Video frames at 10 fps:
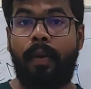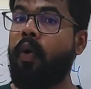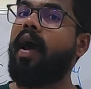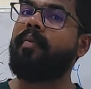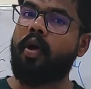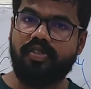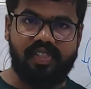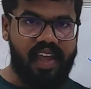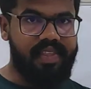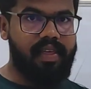No, I'm not
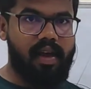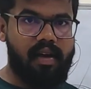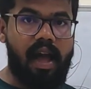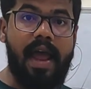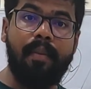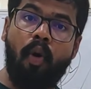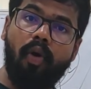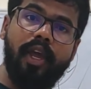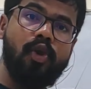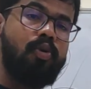saying that. I'm
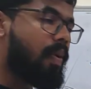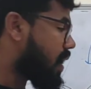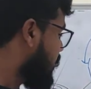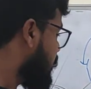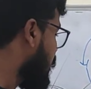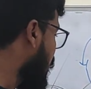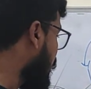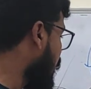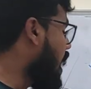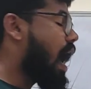okay you buying the
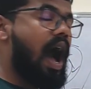car.